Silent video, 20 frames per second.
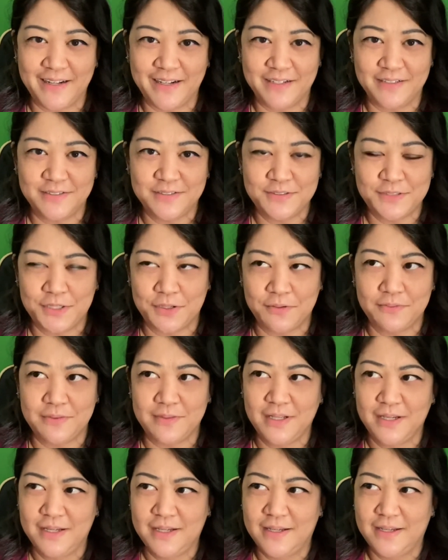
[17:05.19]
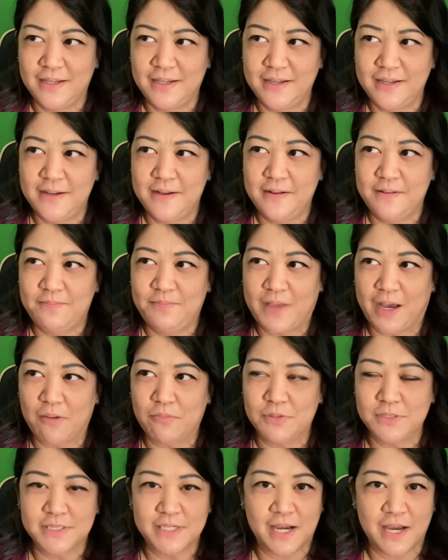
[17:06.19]
And so that
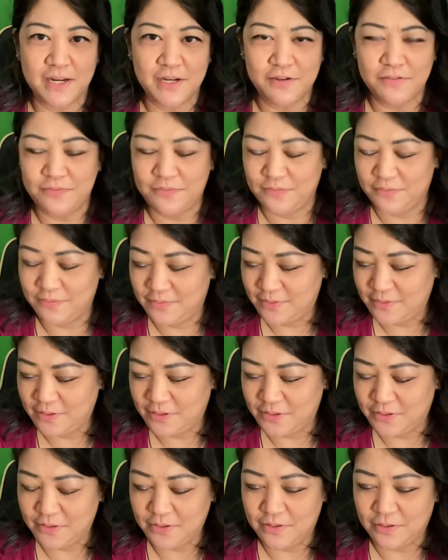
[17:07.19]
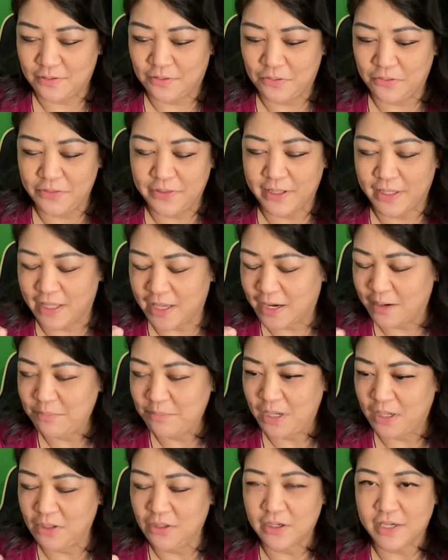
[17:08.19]
was kind of the whole thing, like, I'm
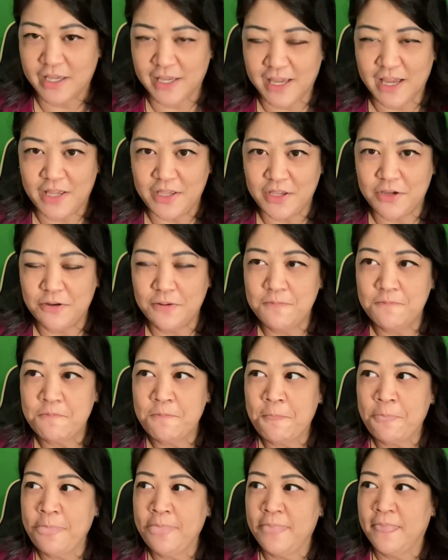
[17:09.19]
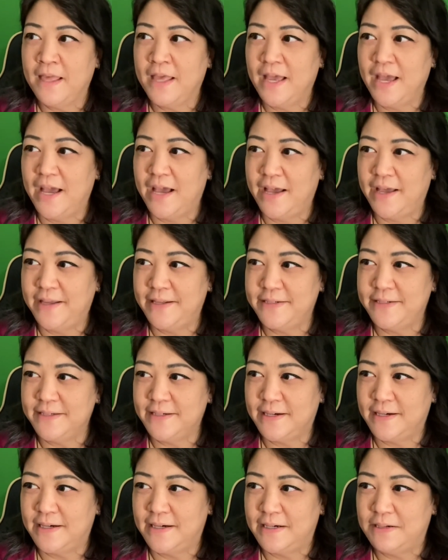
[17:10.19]
not looking at you. And
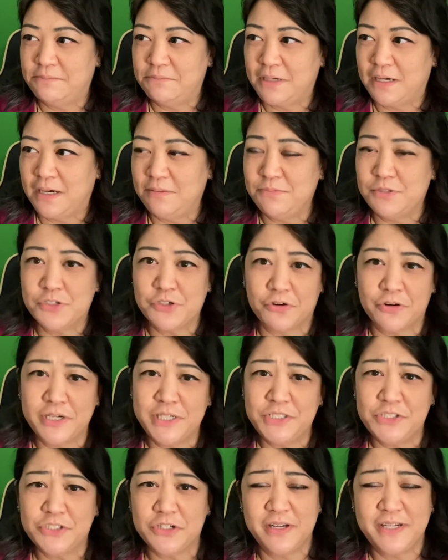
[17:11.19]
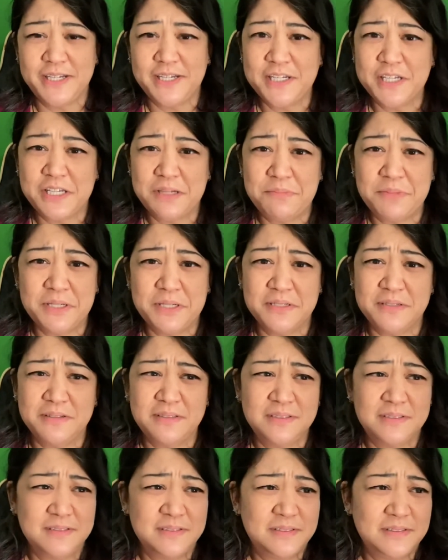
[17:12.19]
I'm sorry, Johnny and Camille,
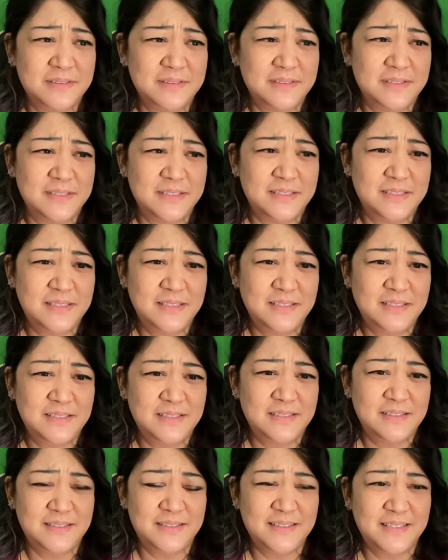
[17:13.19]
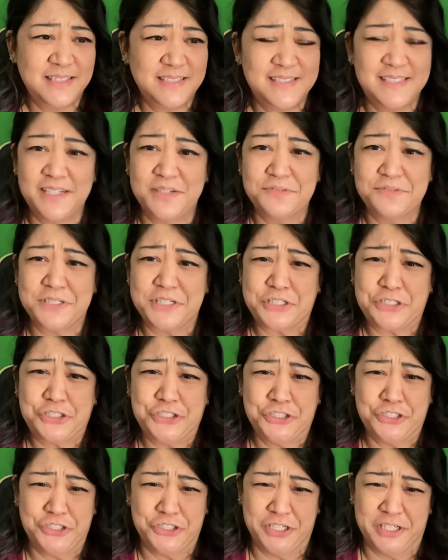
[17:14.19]
that sounds like
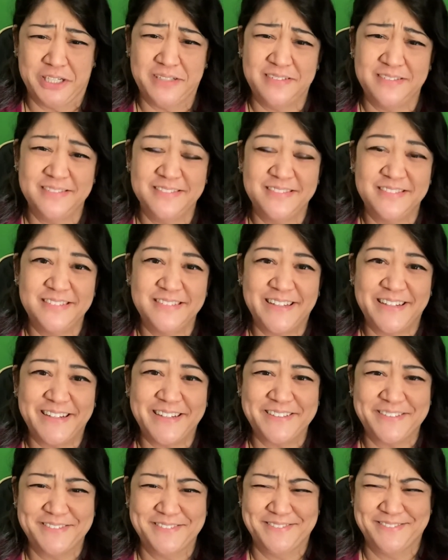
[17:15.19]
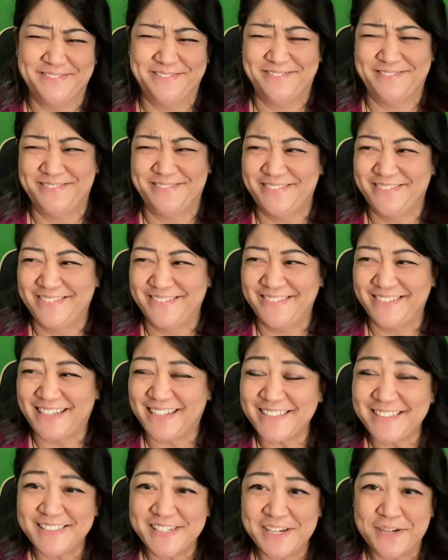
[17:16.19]
shit. Like,
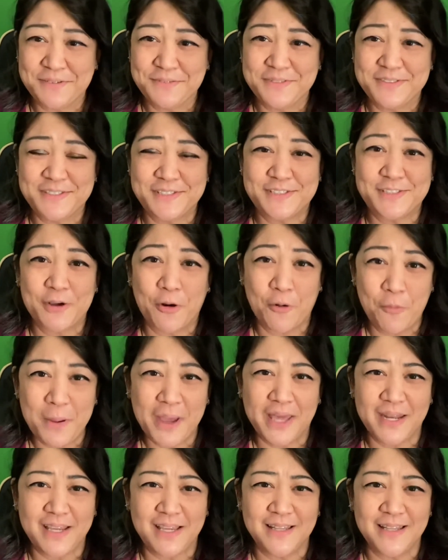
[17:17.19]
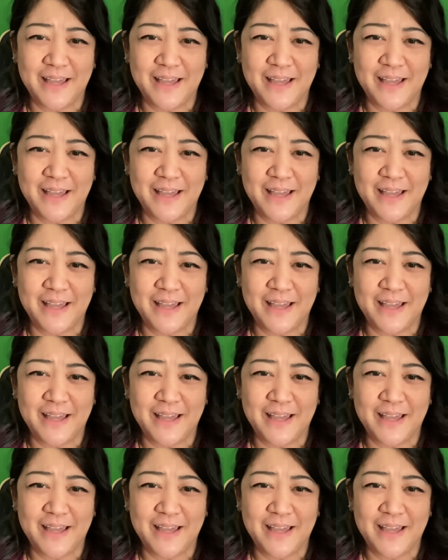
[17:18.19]
that sounds so petty.